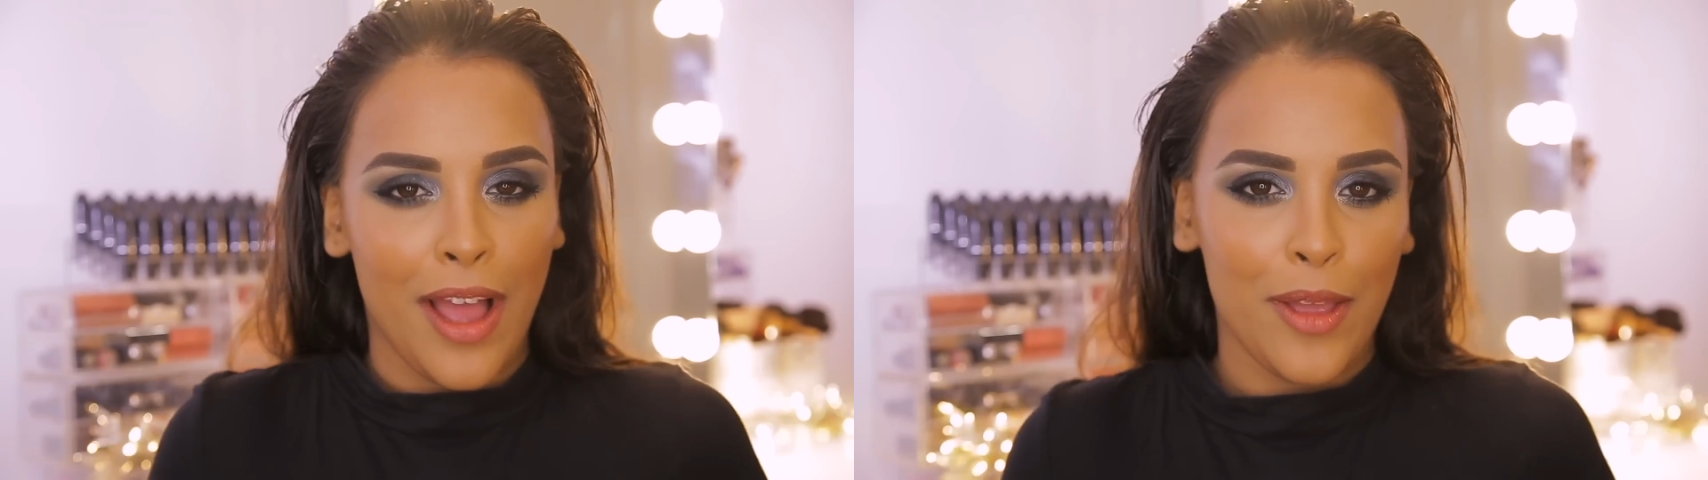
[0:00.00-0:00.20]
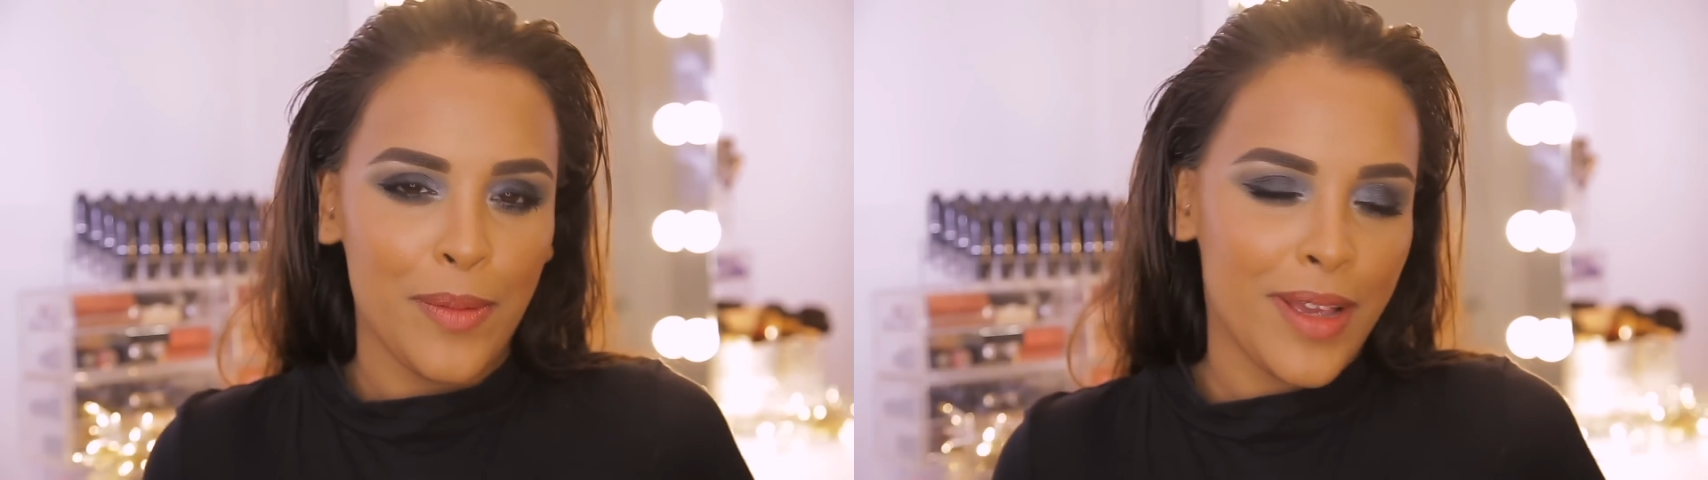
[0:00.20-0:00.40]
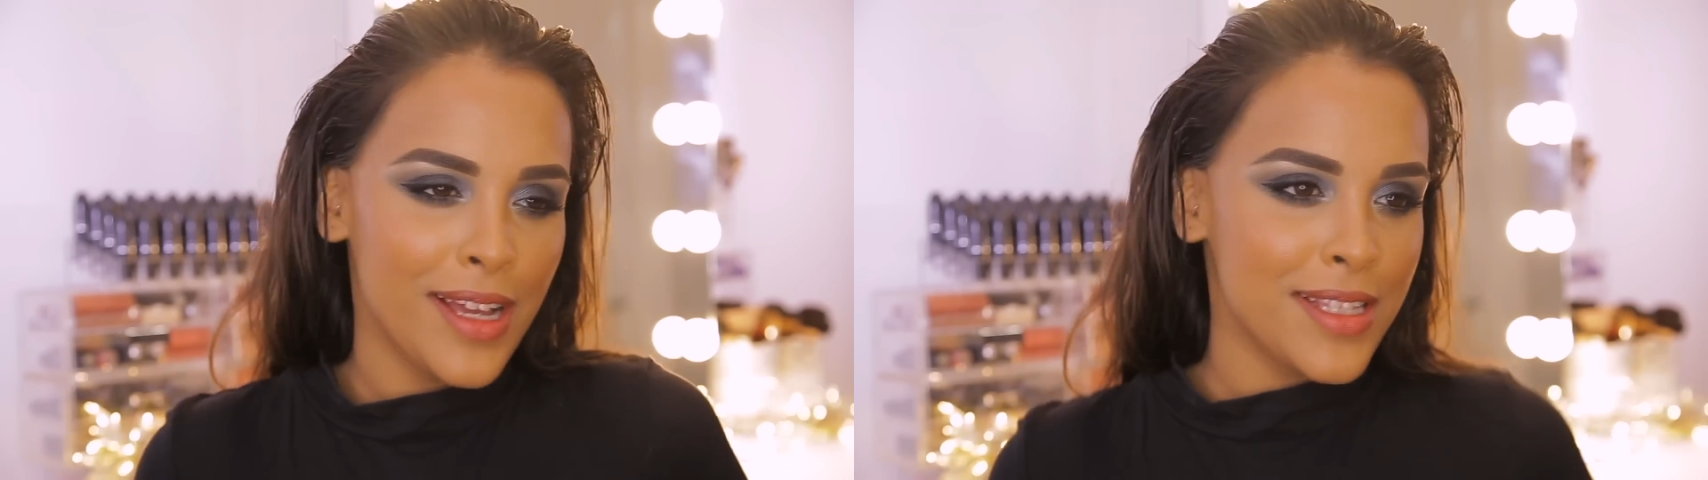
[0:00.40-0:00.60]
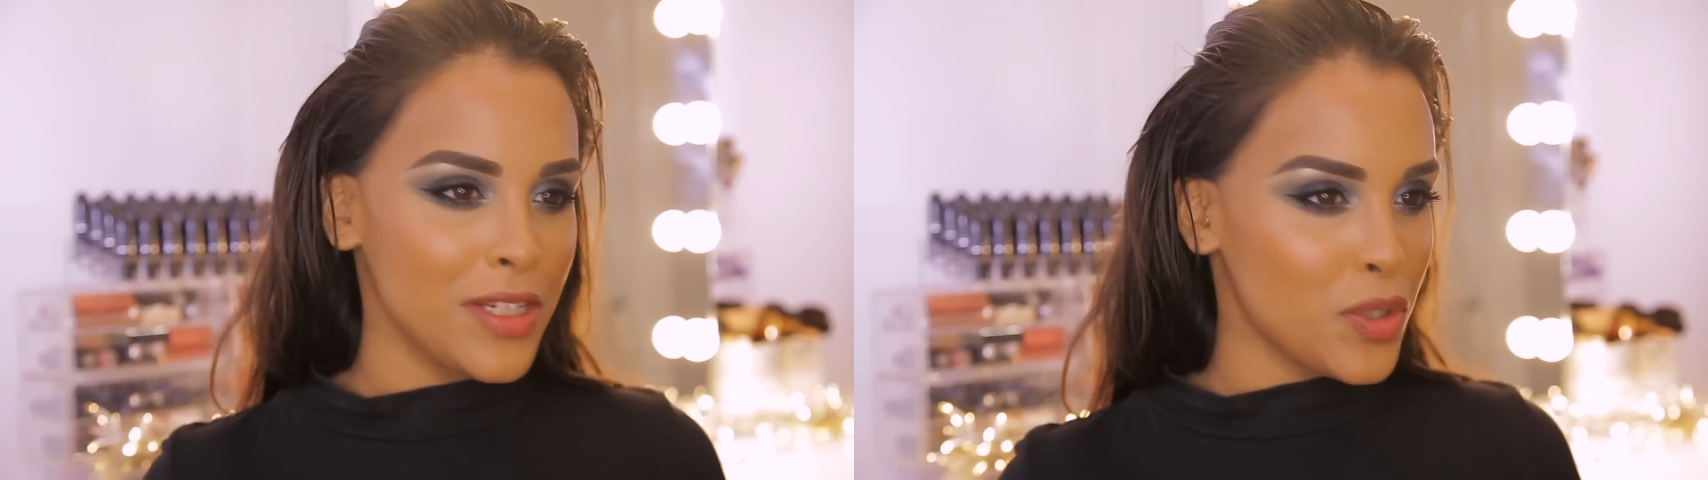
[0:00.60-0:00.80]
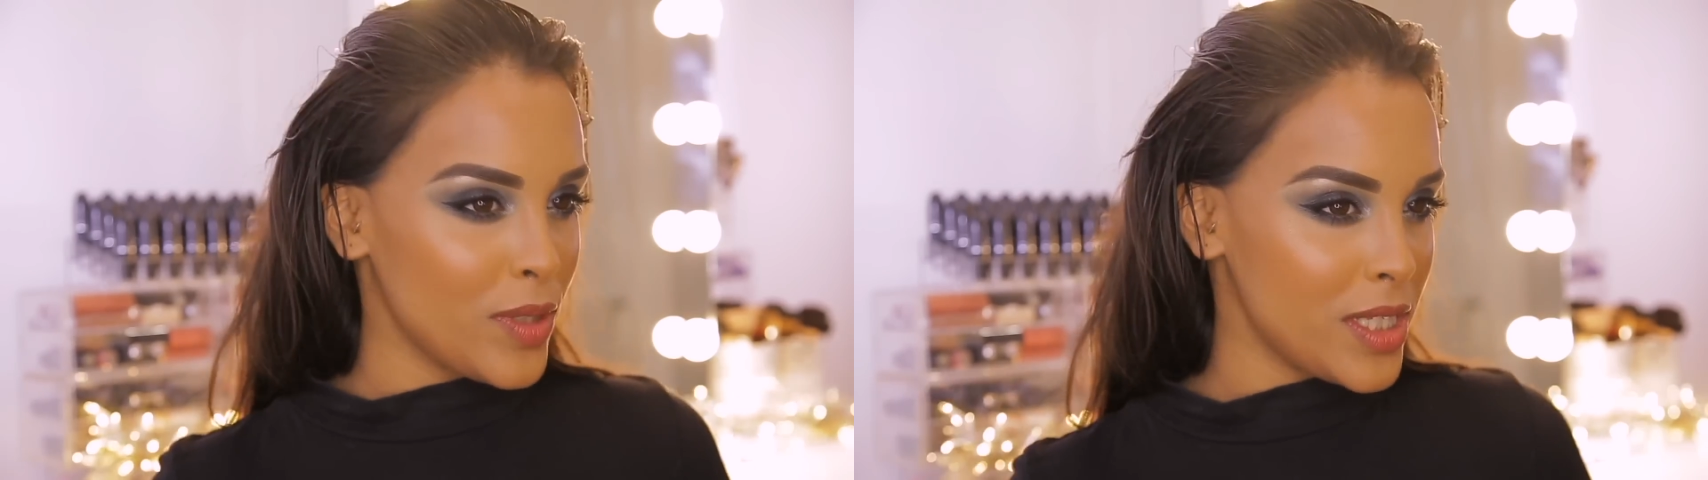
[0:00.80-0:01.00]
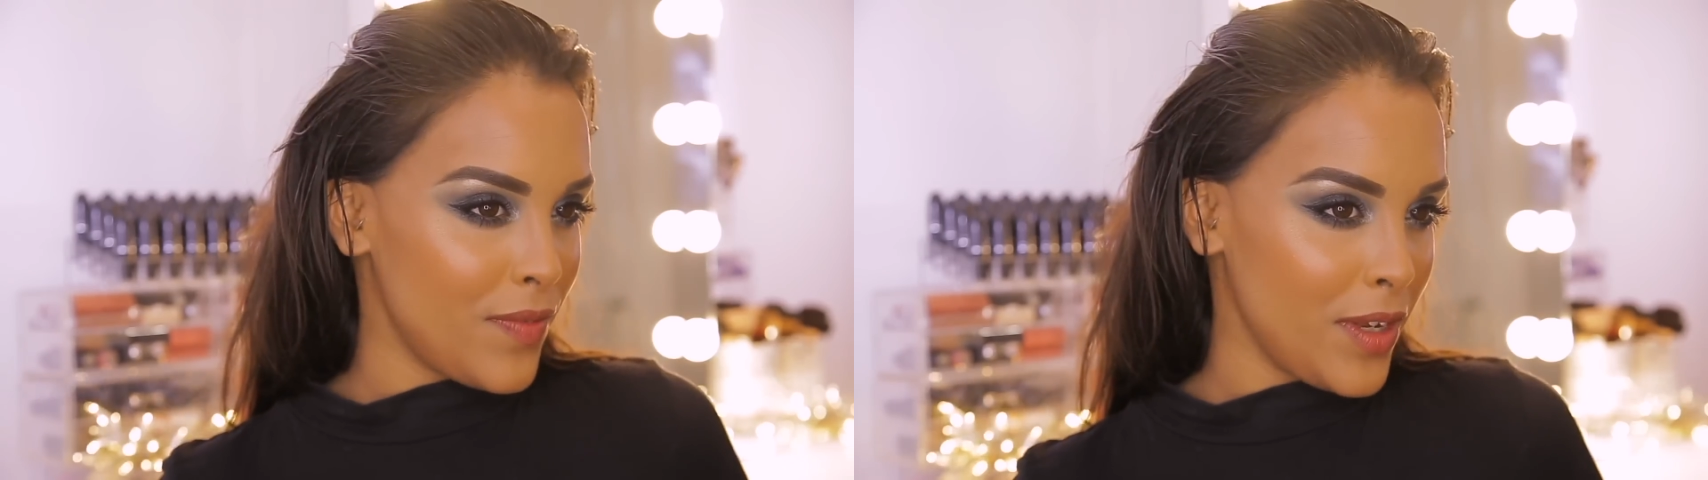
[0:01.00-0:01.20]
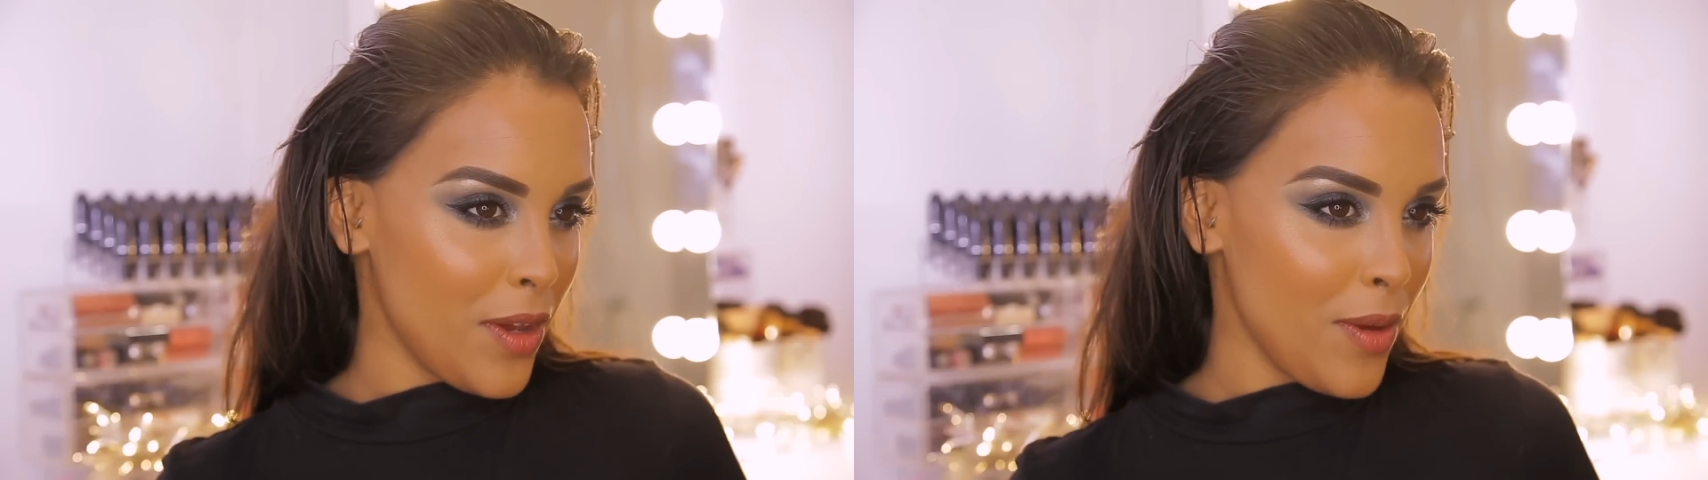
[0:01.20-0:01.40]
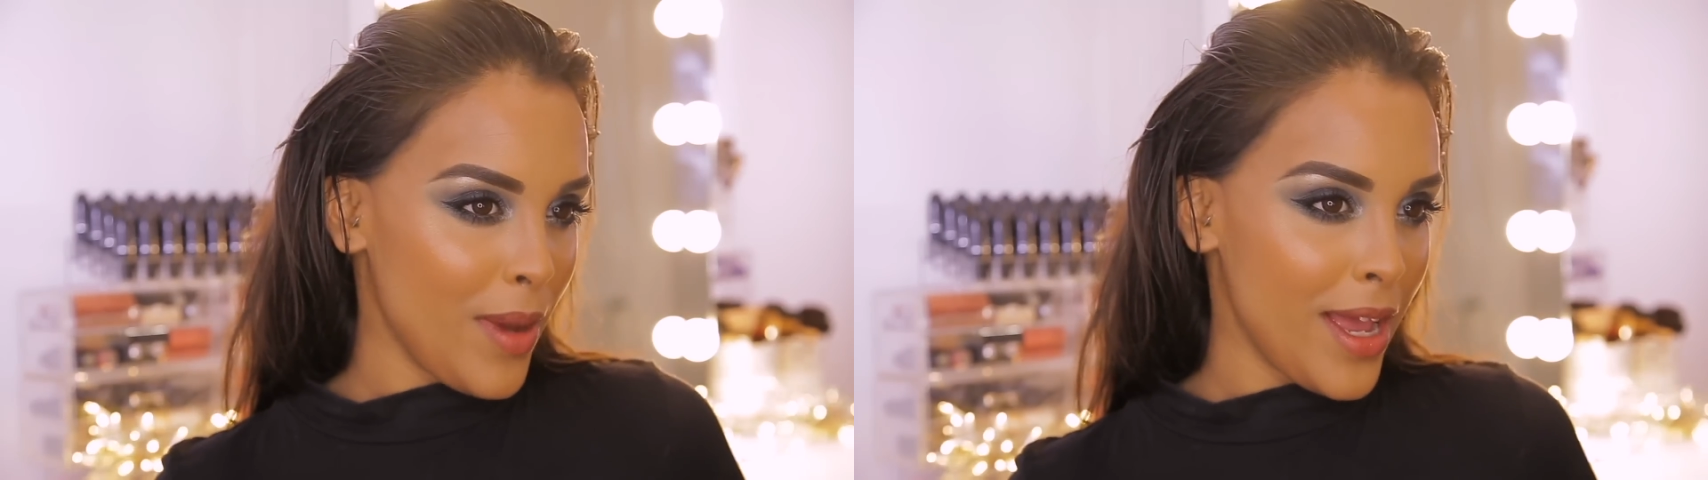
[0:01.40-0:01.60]
I hope you guys enjoyed this
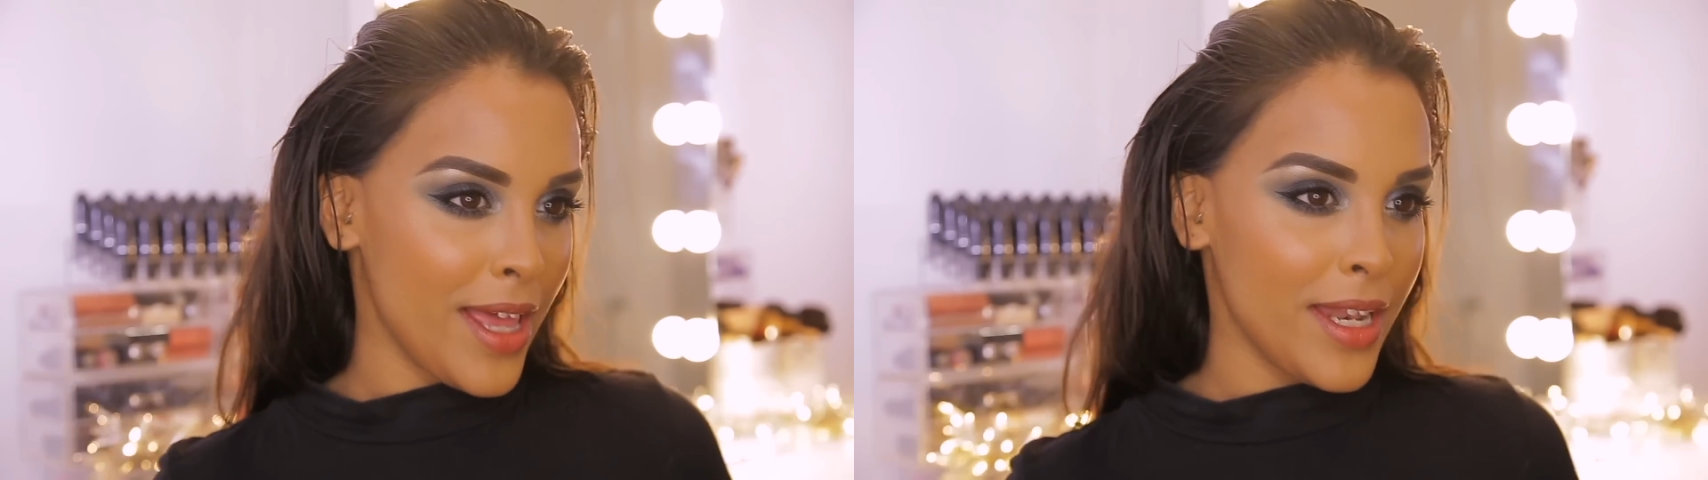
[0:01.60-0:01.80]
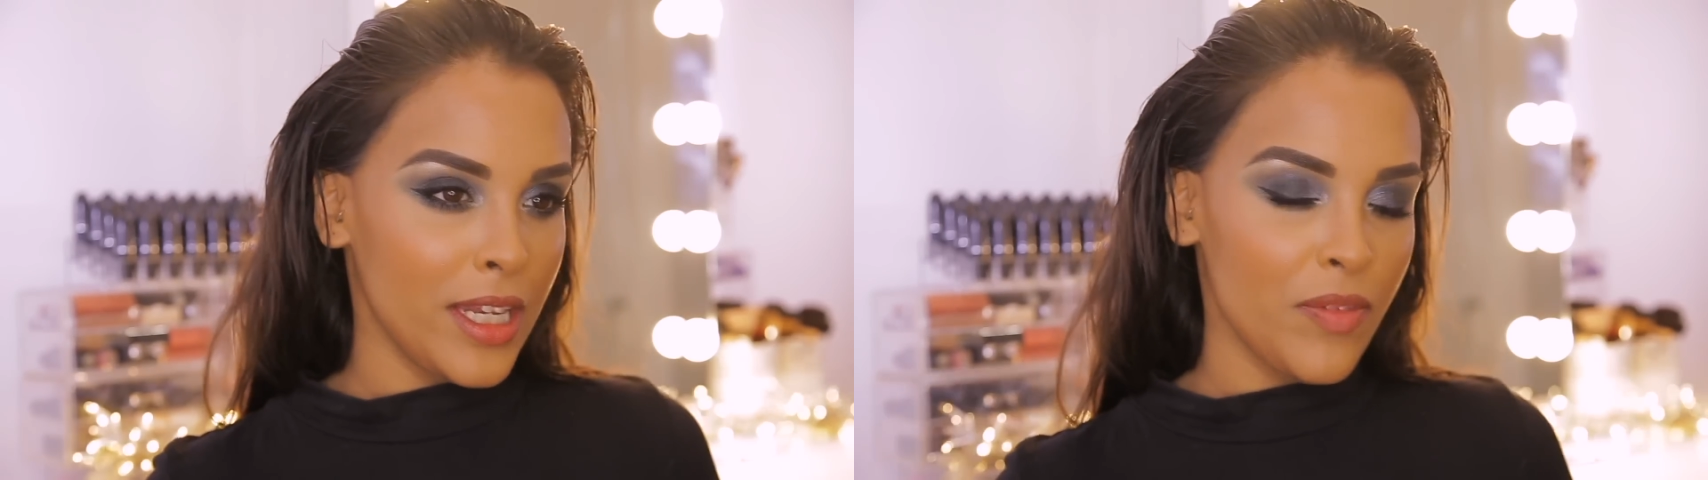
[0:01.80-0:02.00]
video and